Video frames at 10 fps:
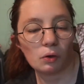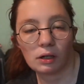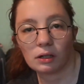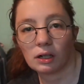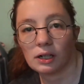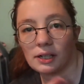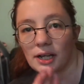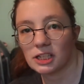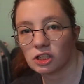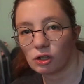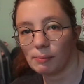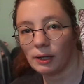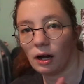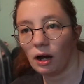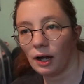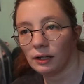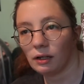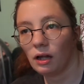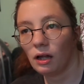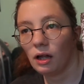to learn the history behind
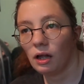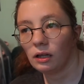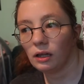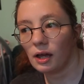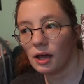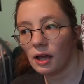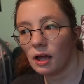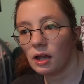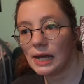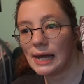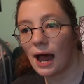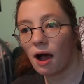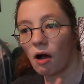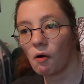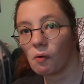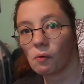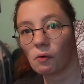the now